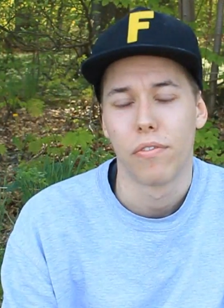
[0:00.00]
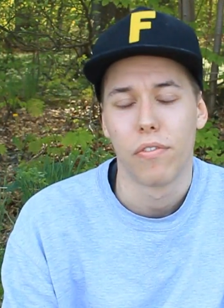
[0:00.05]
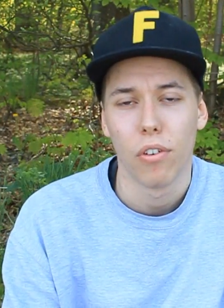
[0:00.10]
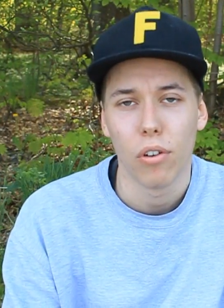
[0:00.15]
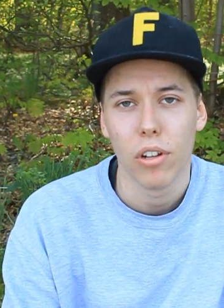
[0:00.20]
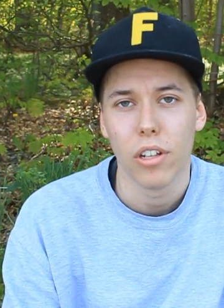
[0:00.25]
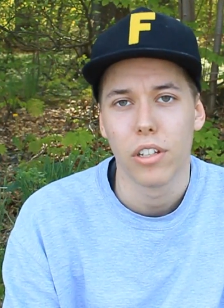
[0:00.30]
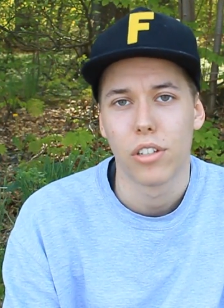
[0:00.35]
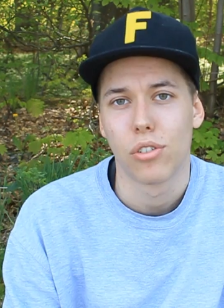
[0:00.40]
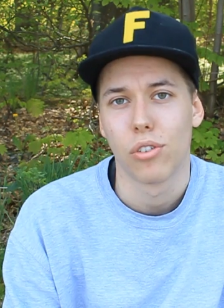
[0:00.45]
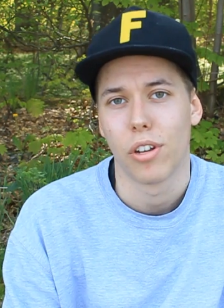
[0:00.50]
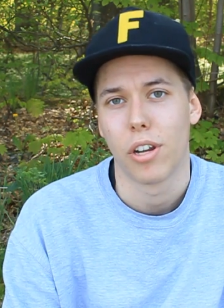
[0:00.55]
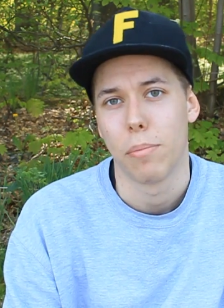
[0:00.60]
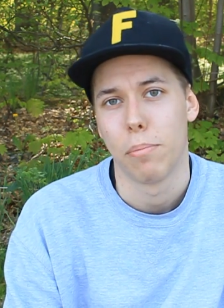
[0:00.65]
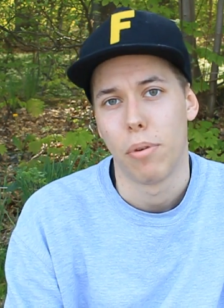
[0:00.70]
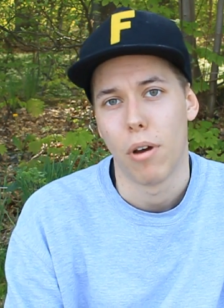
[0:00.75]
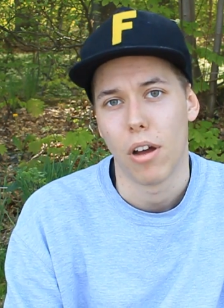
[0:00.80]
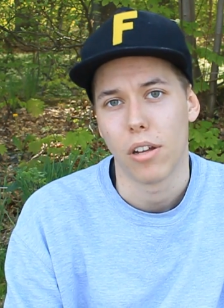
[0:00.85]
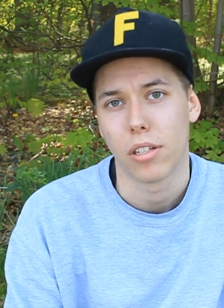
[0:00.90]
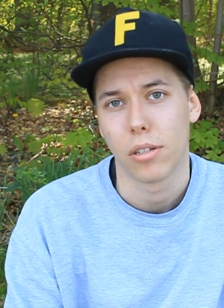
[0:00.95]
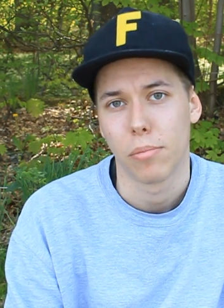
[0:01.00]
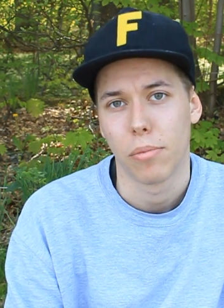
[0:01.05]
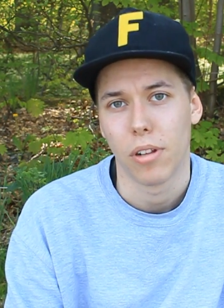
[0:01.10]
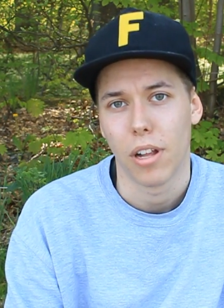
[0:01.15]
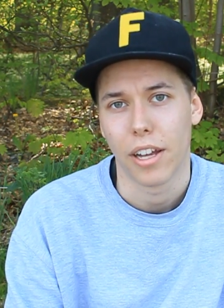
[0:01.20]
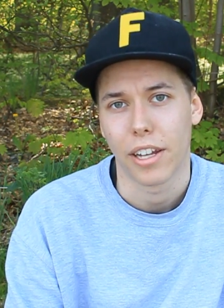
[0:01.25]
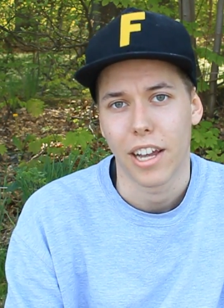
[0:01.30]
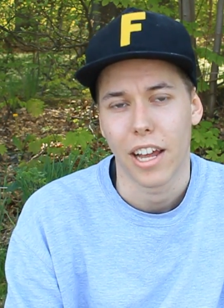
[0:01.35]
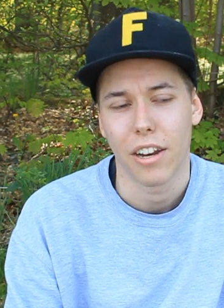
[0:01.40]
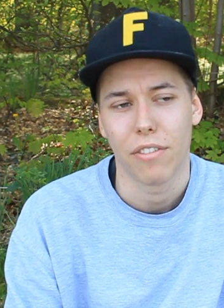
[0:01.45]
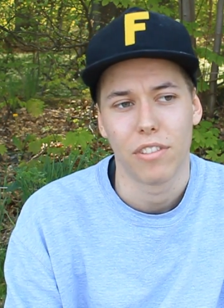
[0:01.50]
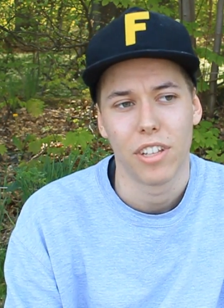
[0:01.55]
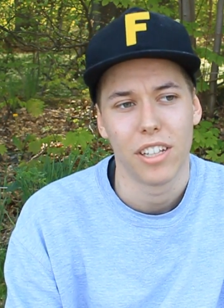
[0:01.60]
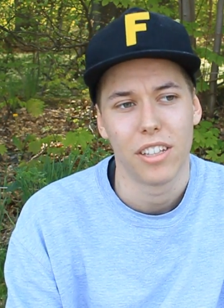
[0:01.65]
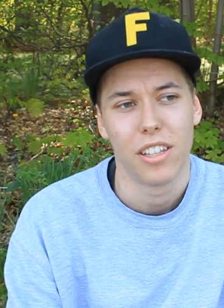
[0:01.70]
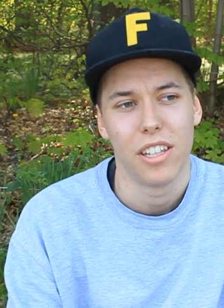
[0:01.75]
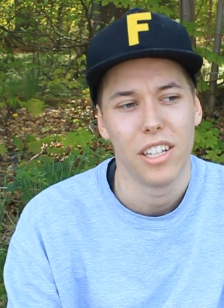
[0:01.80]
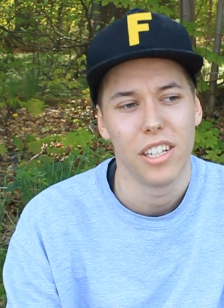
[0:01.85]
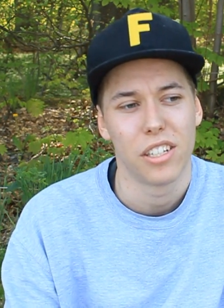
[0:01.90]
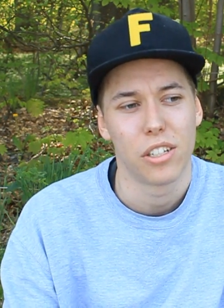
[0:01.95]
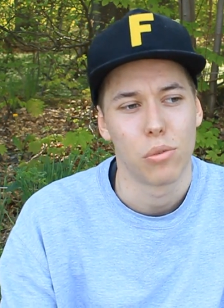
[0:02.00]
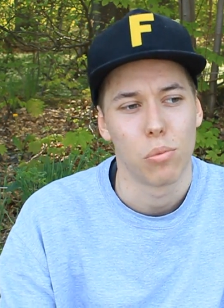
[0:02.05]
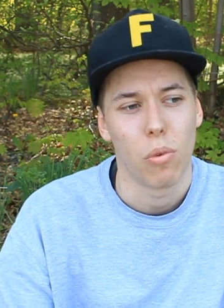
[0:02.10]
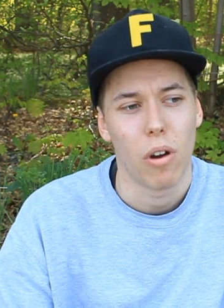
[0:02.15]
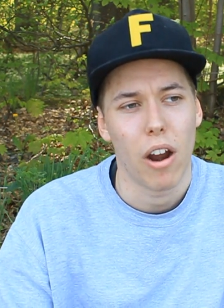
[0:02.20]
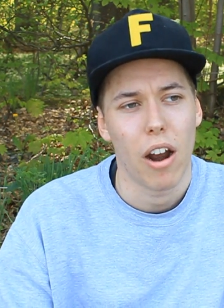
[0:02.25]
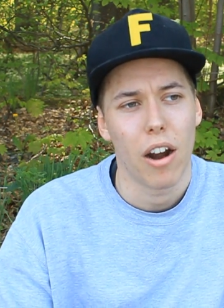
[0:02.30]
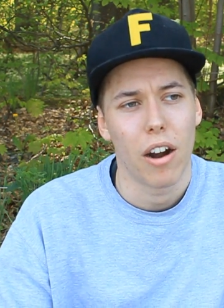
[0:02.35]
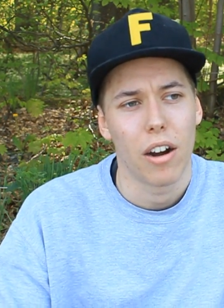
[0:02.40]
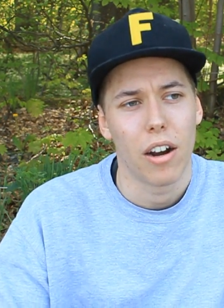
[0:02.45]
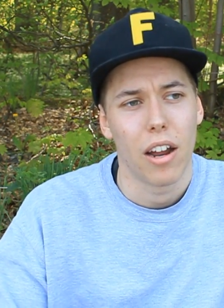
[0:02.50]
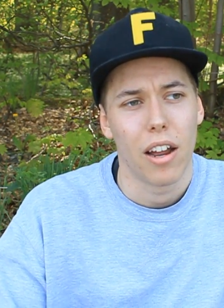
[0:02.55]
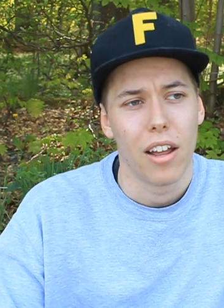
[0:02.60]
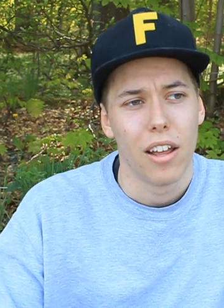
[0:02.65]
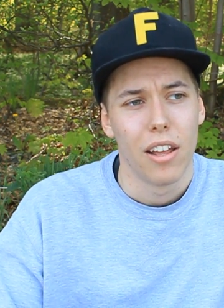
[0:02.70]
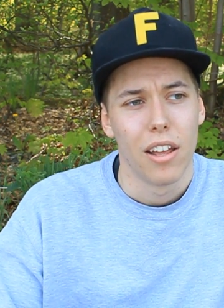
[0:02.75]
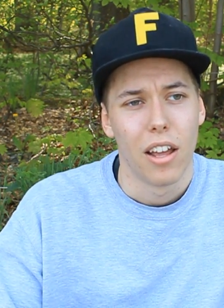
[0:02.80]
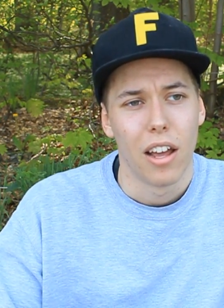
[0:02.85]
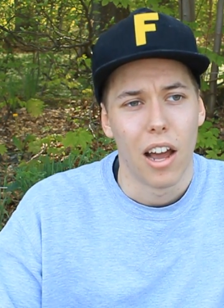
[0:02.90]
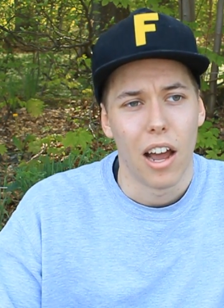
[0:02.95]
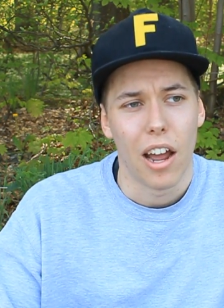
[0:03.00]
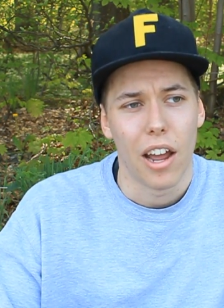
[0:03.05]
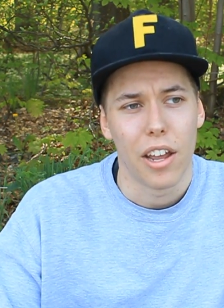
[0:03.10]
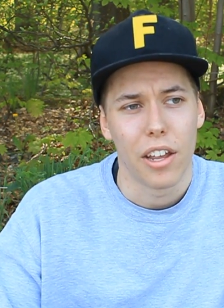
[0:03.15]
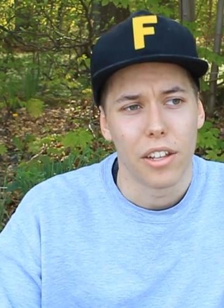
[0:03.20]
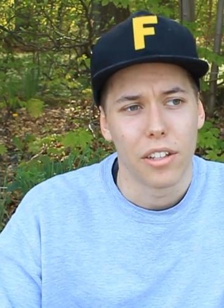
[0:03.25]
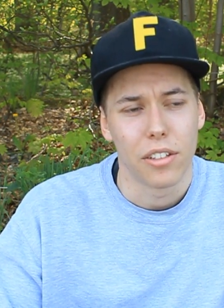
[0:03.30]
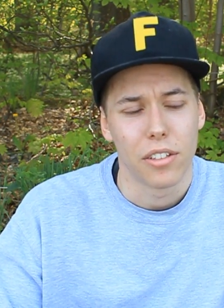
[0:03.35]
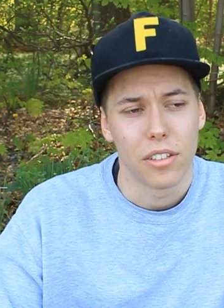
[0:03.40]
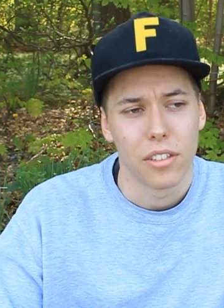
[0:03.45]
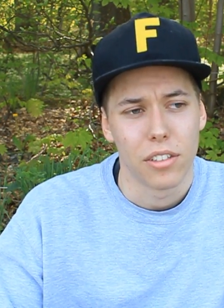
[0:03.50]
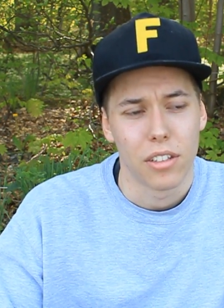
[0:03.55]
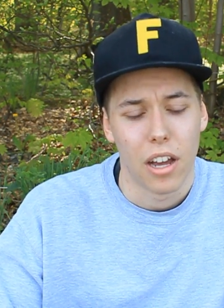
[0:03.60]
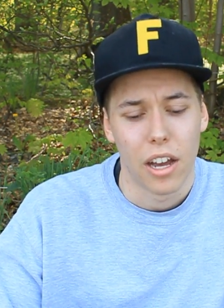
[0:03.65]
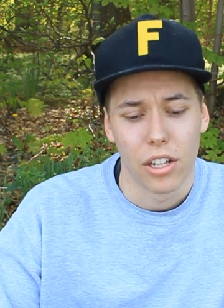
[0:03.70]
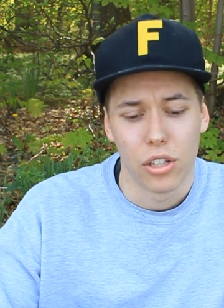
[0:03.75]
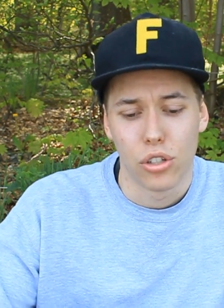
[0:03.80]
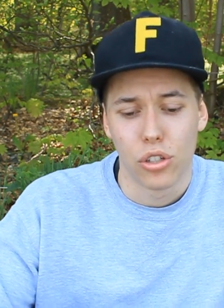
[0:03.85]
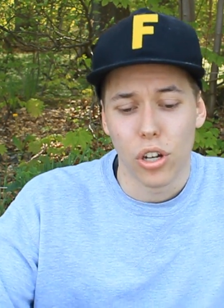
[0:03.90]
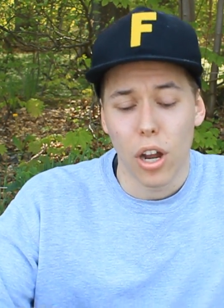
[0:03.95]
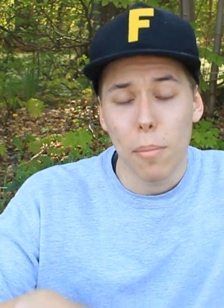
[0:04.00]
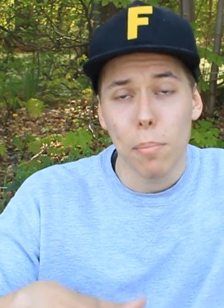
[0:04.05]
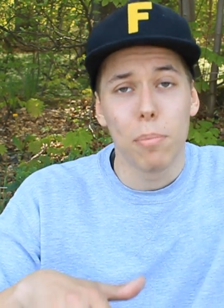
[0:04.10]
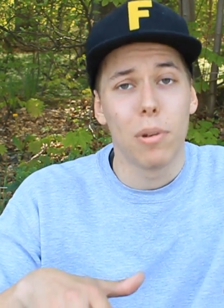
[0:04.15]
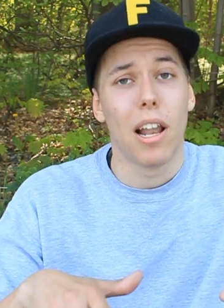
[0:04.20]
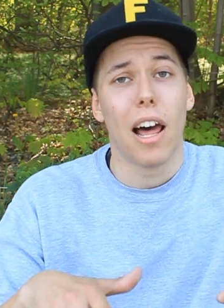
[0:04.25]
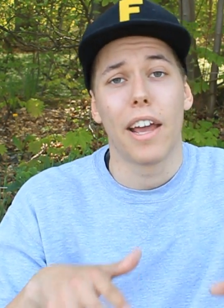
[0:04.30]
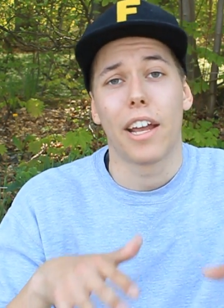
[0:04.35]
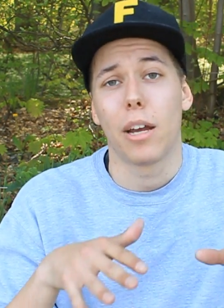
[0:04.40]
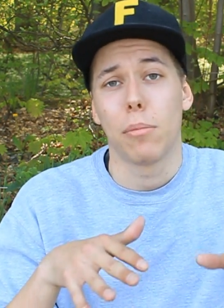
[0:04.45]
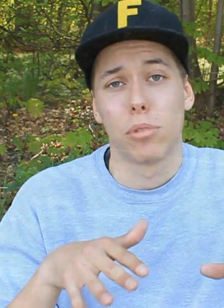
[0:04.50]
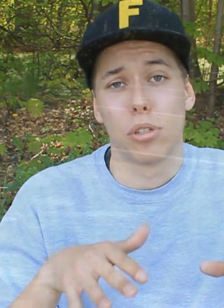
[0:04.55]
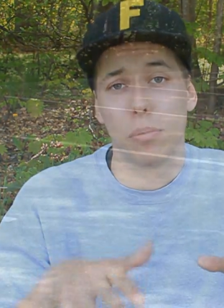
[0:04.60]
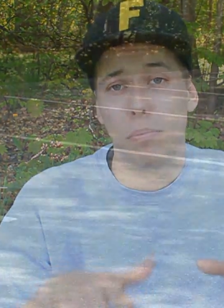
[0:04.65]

fully to an impossible, I kind of did these where I jump like I'm